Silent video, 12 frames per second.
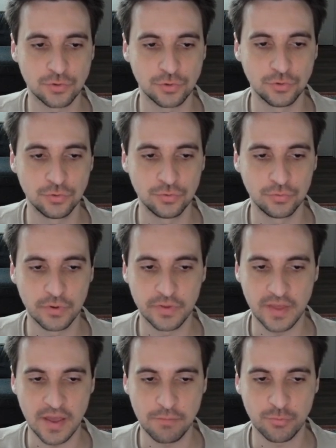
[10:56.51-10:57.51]
with
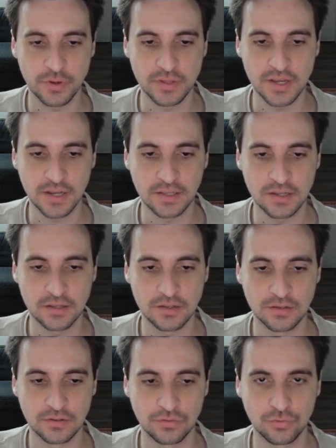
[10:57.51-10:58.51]
a predicted
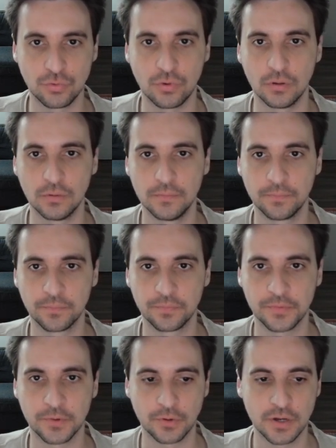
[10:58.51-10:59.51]
tool. Okay,